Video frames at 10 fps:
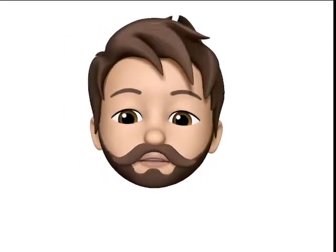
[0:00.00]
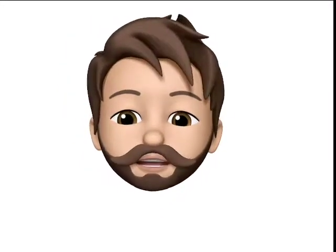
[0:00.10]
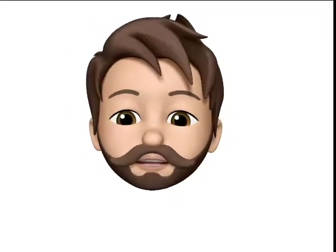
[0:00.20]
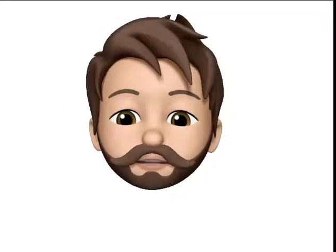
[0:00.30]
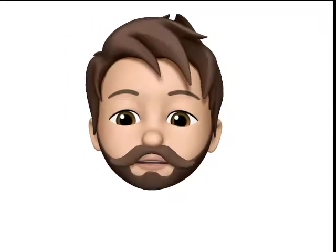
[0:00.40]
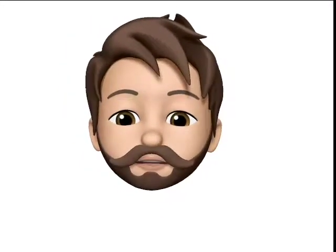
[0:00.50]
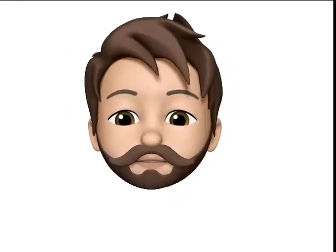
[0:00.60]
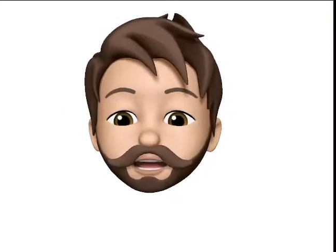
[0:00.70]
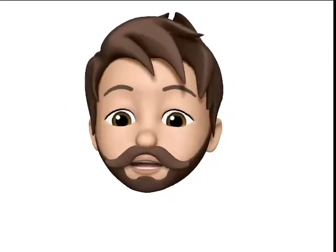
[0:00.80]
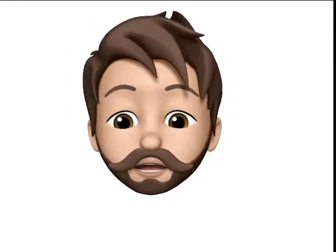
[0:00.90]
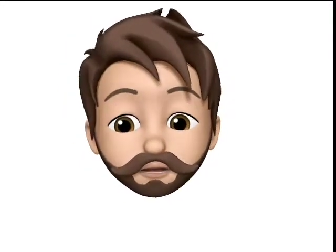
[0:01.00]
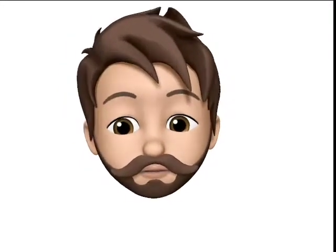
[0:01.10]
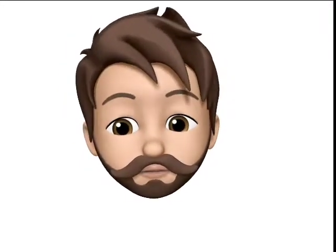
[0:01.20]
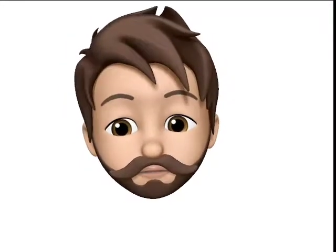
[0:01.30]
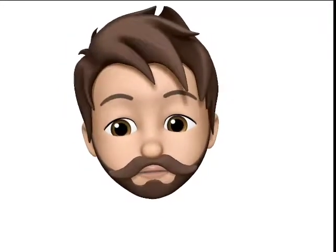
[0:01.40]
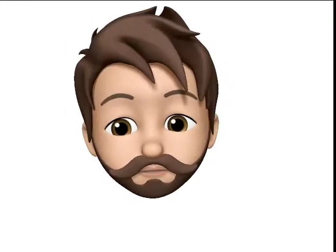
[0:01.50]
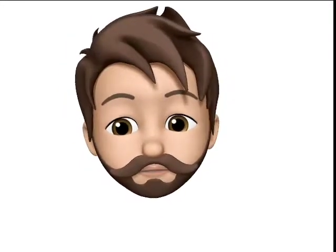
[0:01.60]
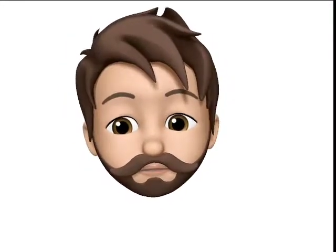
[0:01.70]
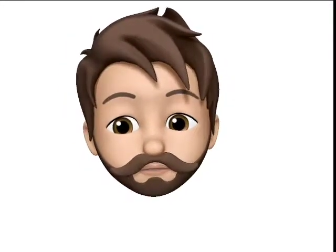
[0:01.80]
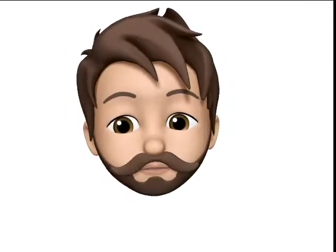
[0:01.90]
with my art,
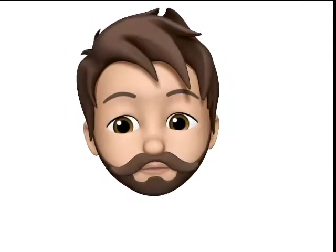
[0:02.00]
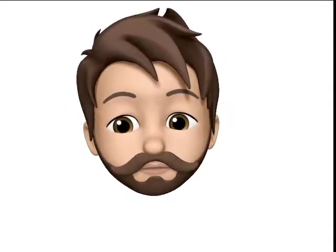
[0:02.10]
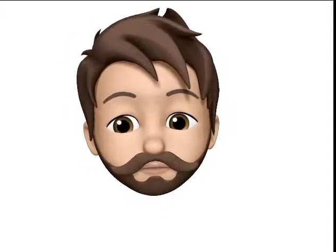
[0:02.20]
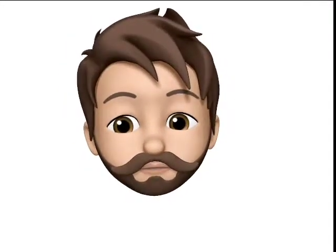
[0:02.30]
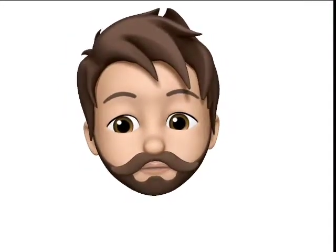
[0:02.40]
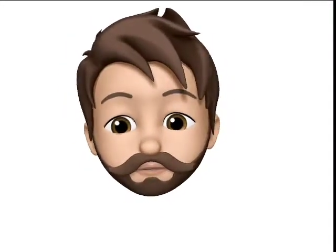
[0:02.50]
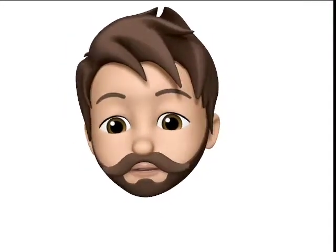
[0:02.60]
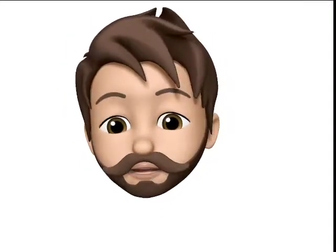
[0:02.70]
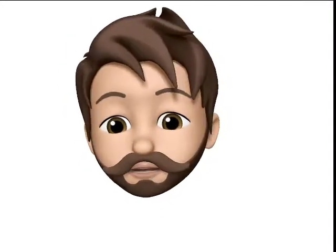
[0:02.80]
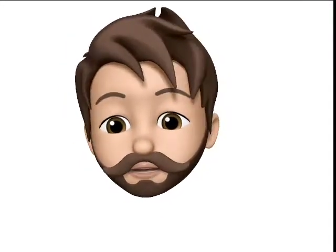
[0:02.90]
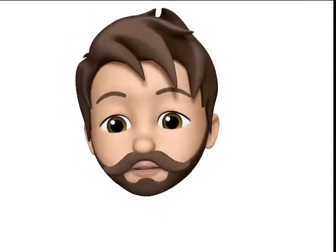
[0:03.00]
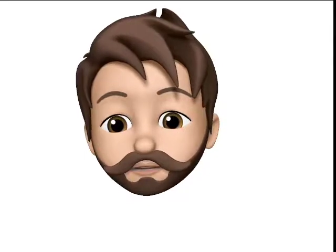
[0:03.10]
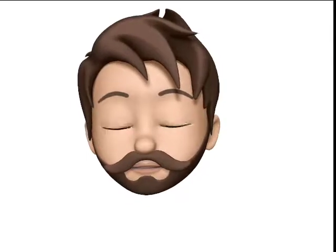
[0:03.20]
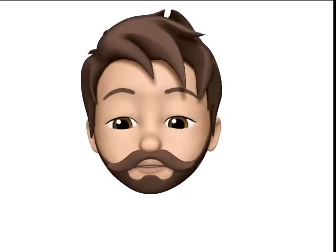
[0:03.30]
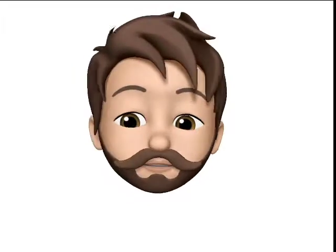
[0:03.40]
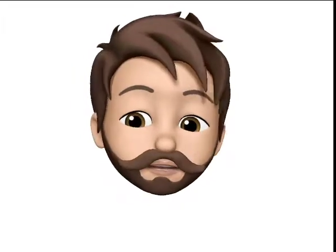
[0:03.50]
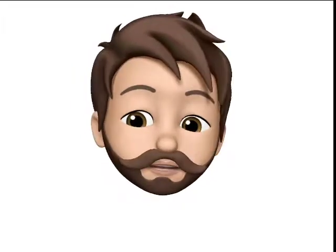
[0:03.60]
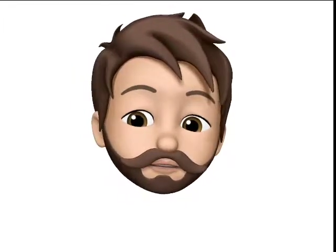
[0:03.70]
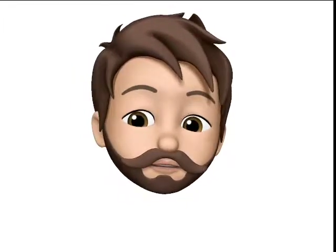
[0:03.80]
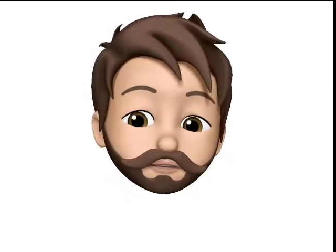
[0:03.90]
my
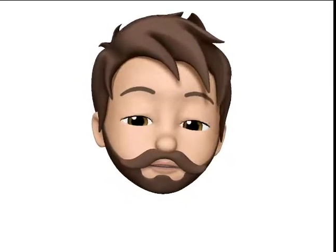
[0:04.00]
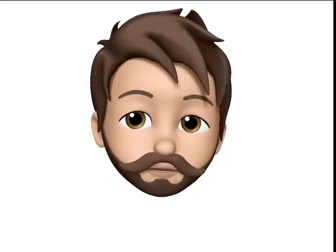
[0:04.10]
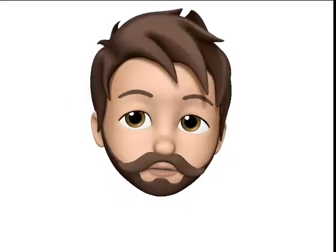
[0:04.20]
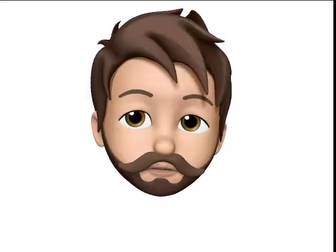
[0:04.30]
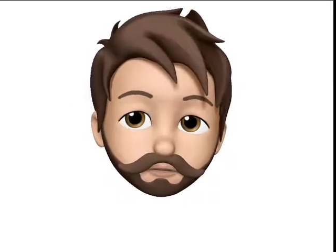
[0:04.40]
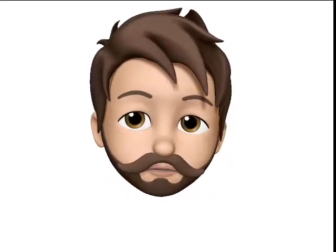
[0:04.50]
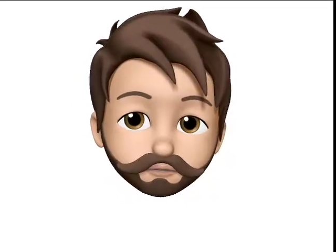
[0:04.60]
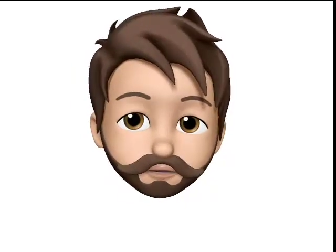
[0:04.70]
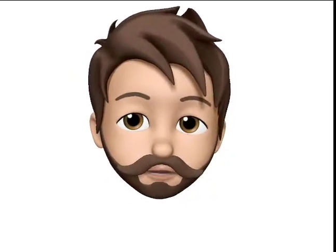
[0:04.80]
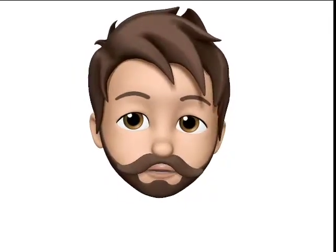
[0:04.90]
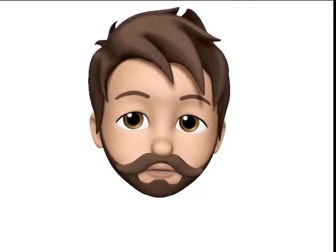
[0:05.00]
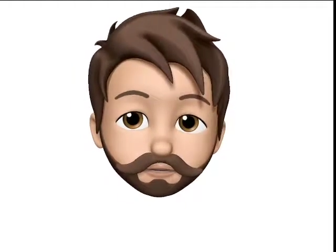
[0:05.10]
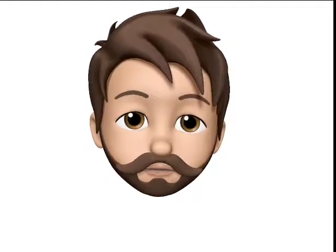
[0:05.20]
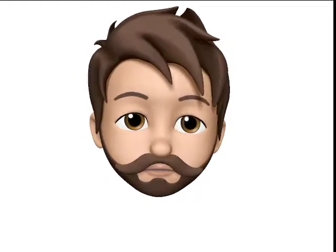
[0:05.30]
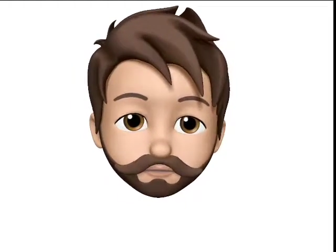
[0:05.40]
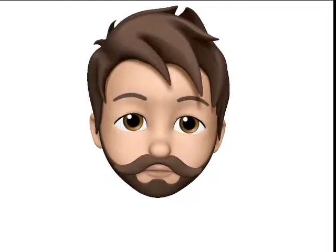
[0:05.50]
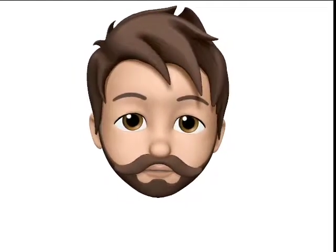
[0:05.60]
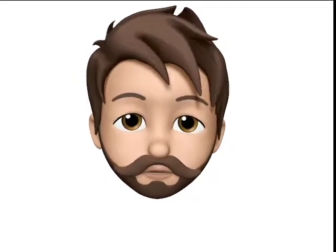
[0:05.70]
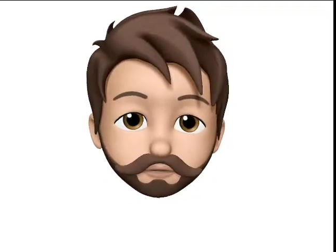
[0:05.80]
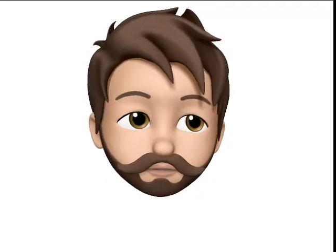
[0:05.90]
illustrations of my
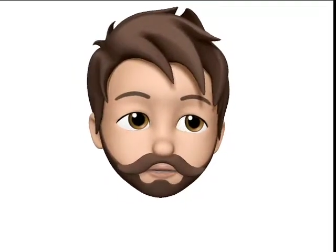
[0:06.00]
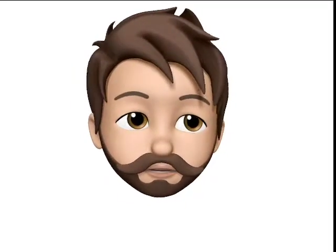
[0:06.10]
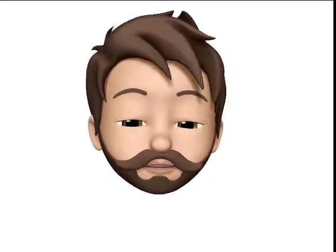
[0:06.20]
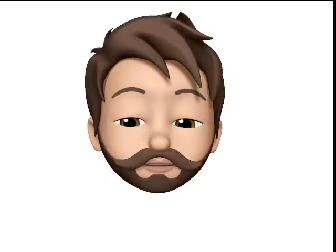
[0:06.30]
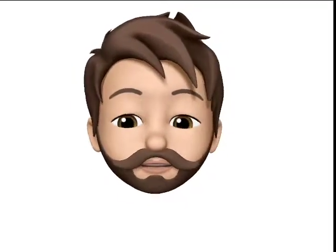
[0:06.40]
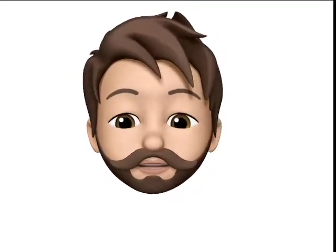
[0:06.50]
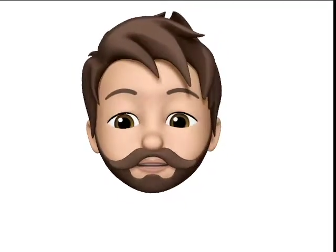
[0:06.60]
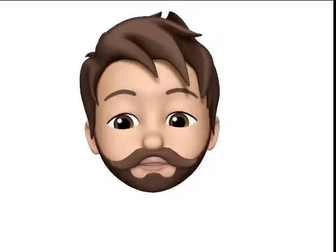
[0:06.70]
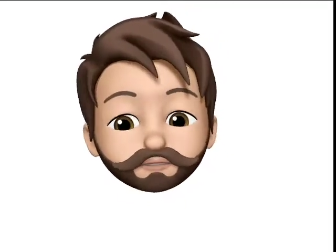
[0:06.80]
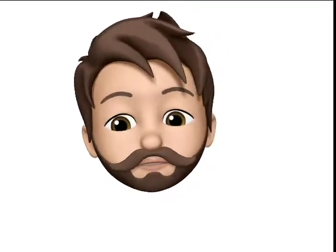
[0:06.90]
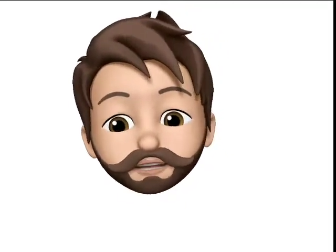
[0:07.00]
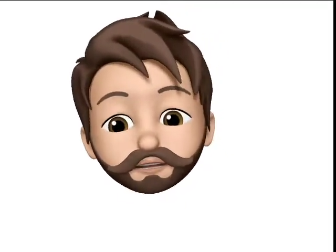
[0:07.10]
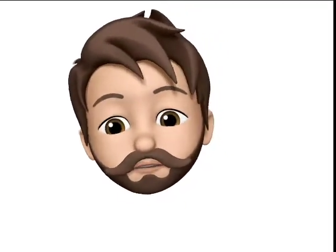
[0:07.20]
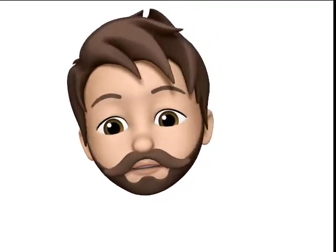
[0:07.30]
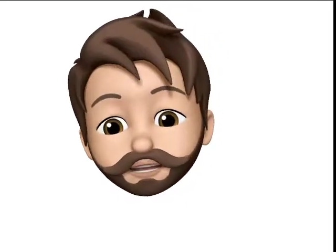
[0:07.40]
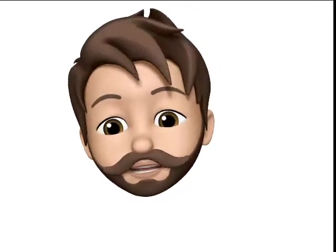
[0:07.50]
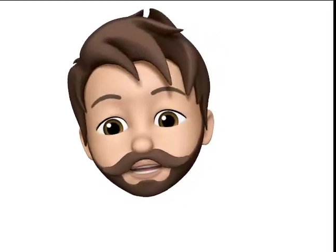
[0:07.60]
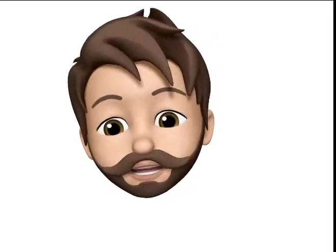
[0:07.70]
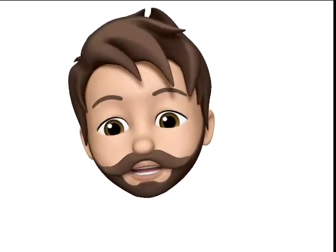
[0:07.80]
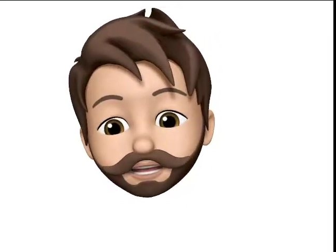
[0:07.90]
self-portrait and some drawings
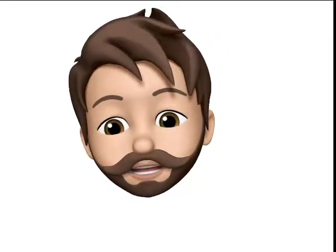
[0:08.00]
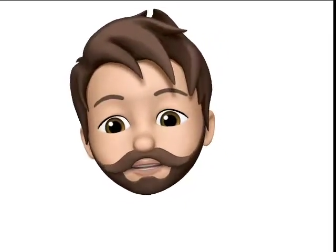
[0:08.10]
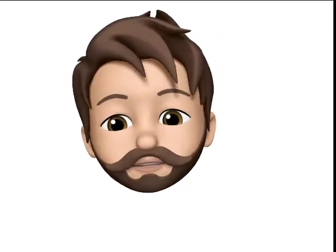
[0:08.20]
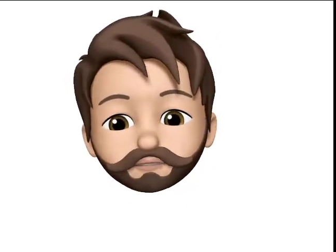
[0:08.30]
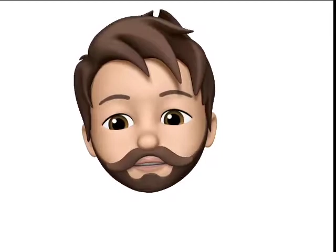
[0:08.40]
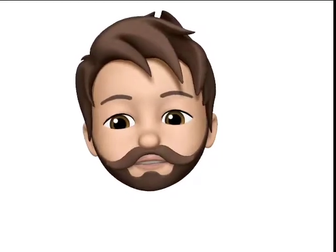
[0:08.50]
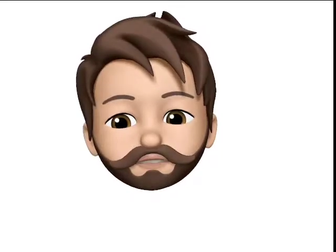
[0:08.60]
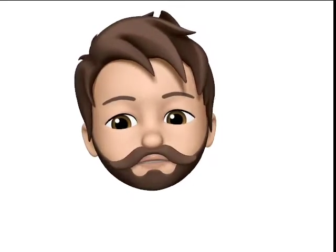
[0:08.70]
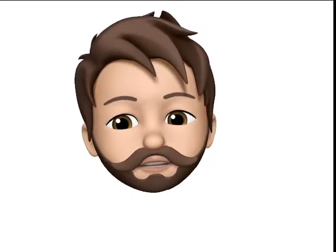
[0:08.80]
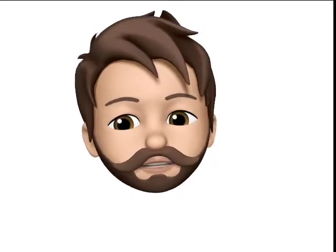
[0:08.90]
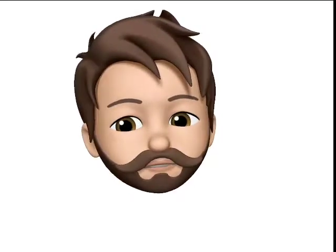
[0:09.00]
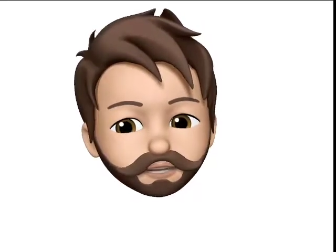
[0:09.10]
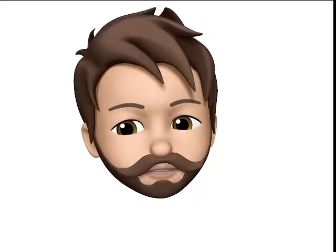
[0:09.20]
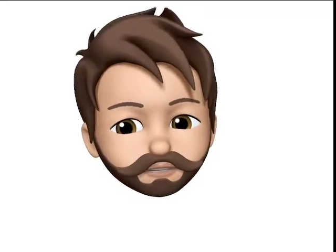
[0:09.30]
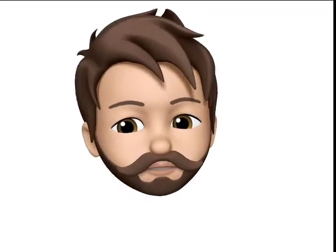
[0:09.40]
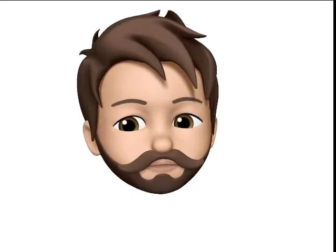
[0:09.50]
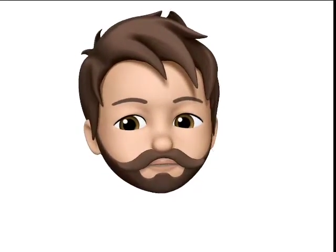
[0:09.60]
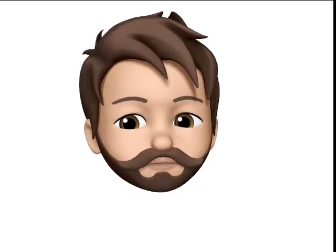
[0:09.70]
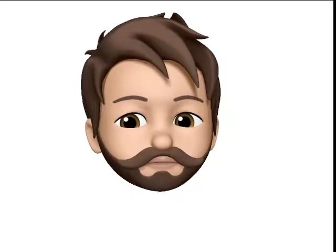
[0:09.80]
and a little bit of animation.